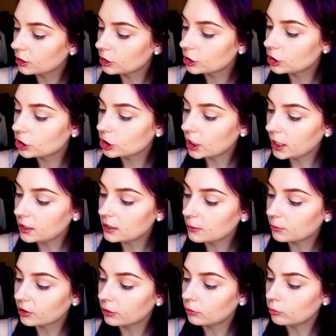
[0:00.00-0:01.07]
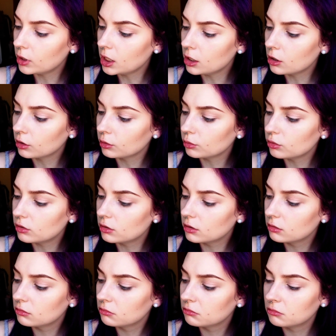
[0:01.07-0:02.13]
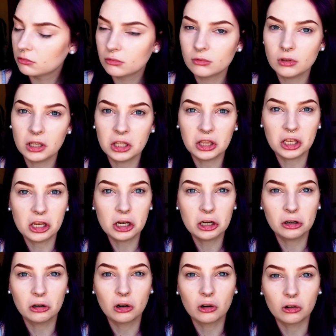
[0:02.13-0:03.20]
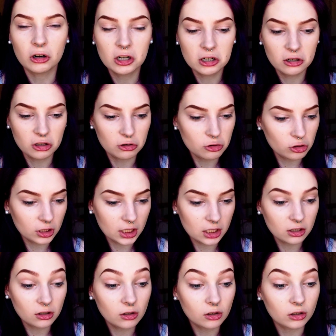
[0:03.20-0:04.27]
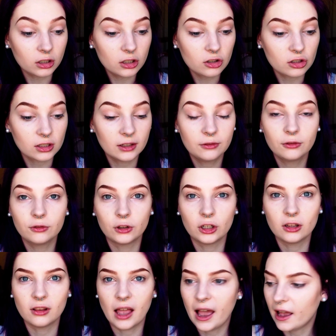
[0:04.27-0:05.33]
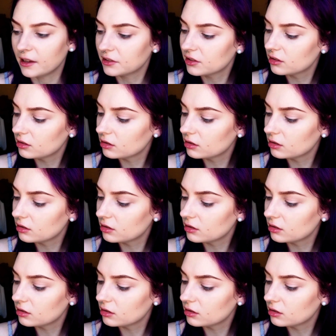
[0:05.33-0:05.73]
Shade number three goes in the inner corner. Usually inner corner is left for the last.